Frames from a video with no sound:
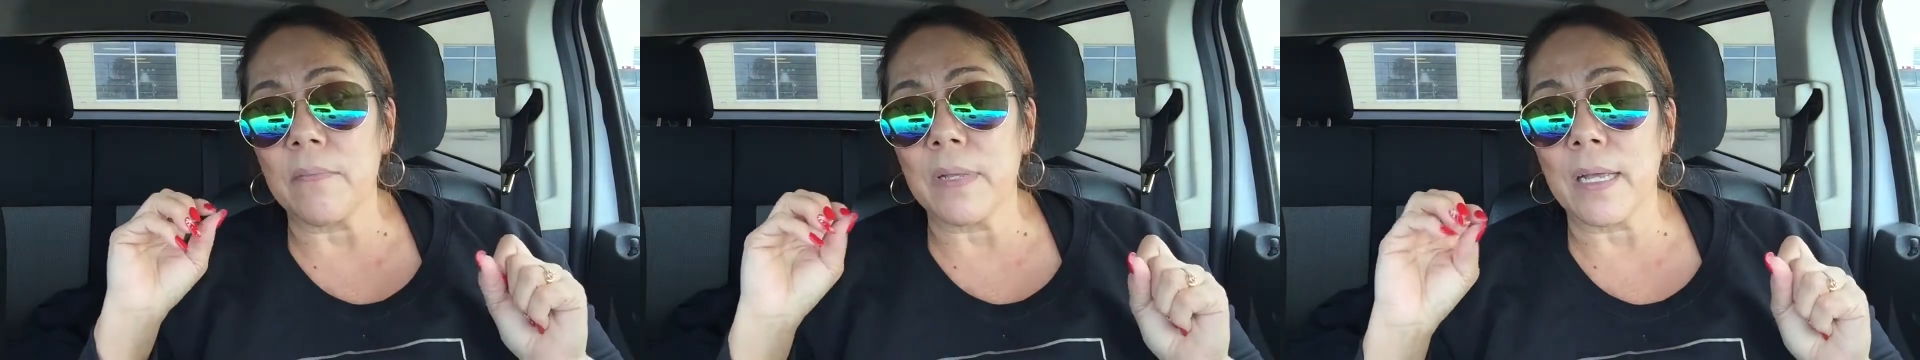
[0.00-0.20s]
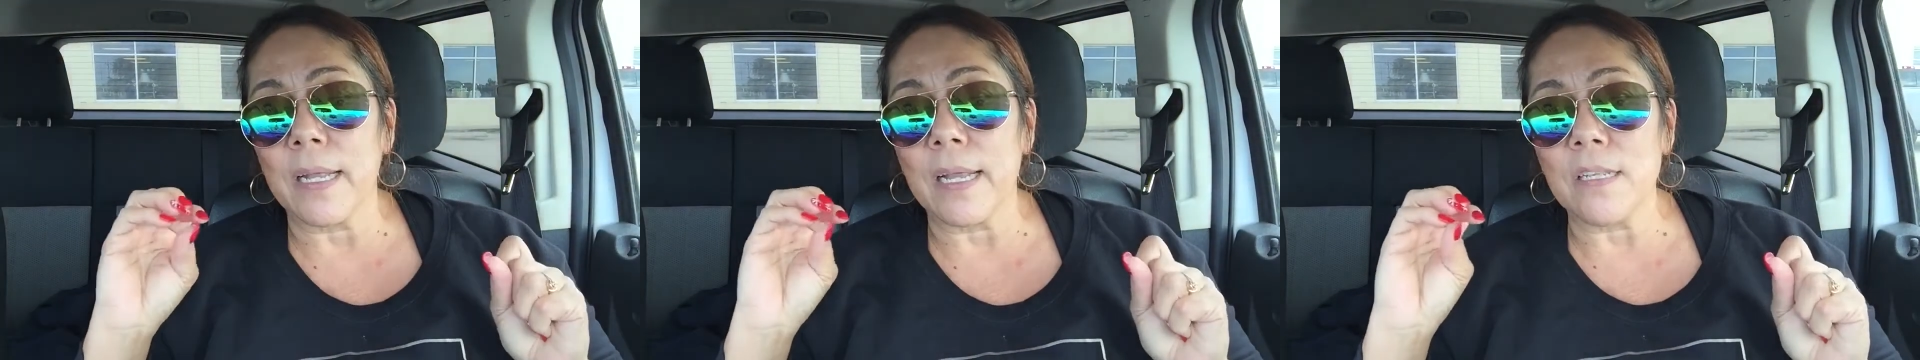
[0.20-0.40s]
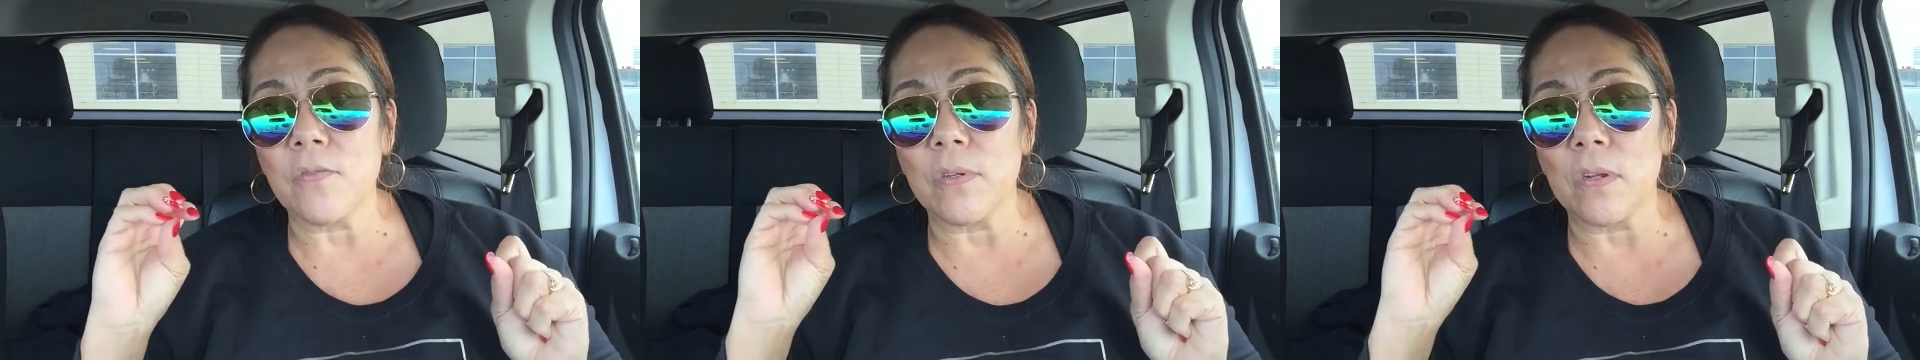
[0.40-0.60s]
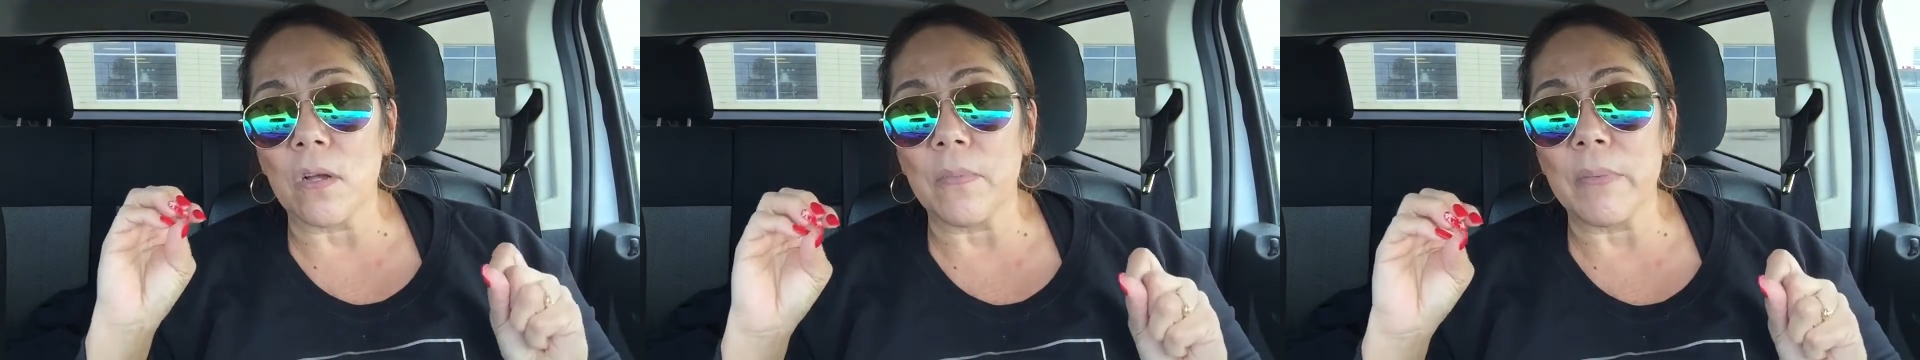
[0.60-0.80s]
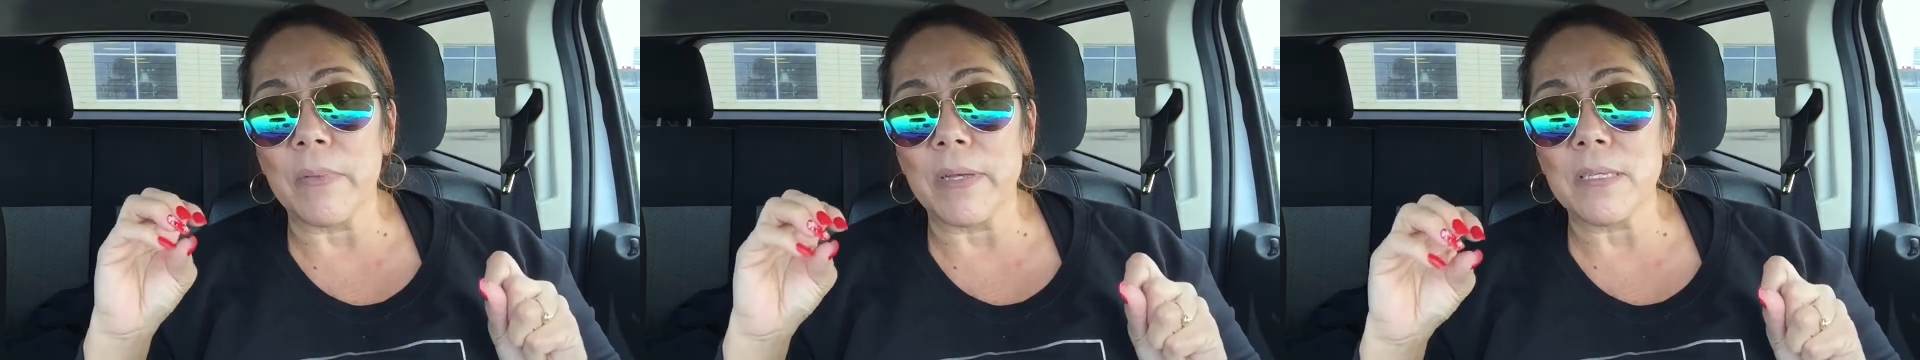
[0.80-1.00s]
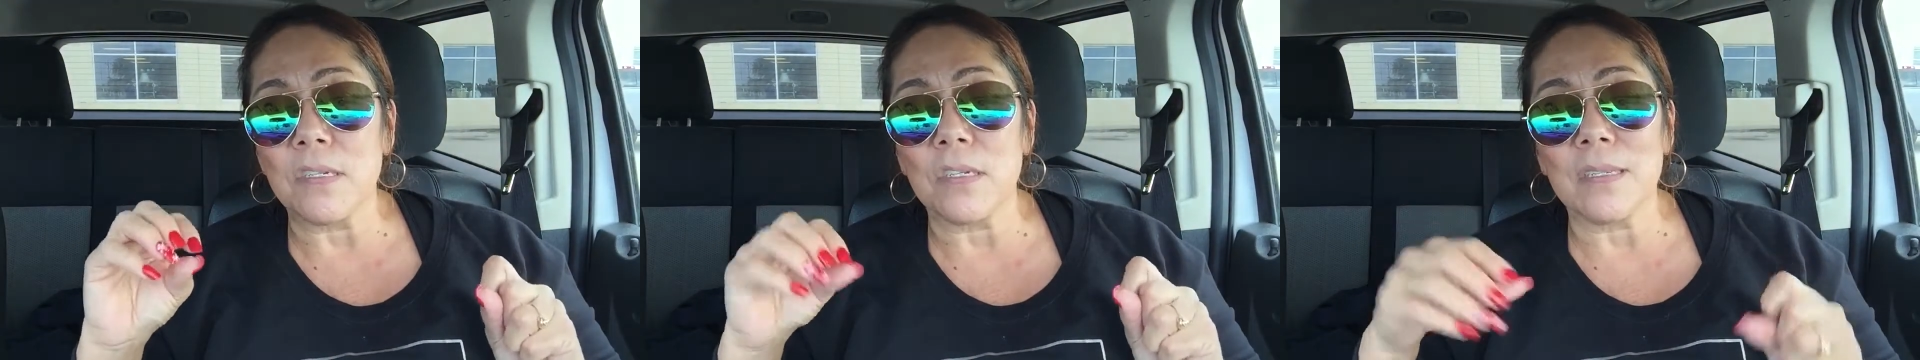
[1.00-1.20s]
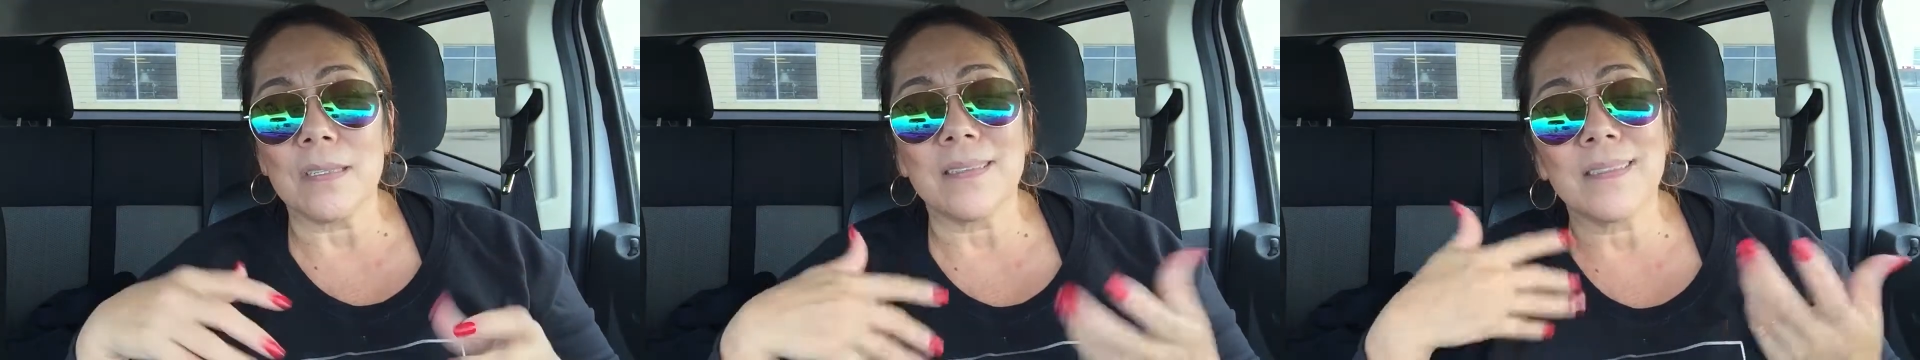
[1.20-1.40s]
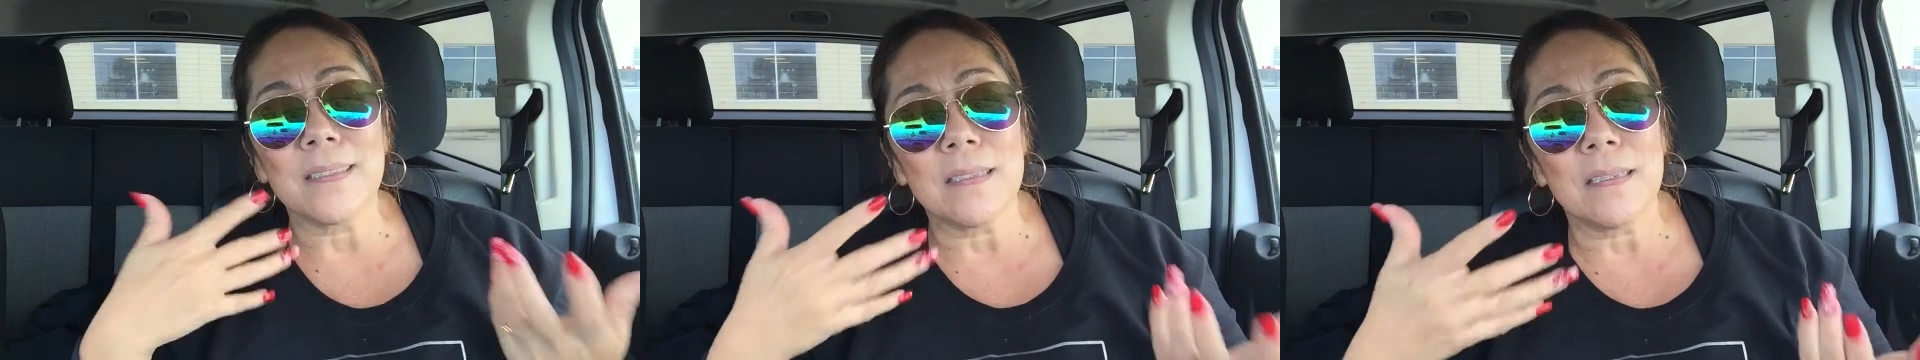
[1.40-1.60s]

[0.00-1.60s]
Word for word: I'm not answering all my messages.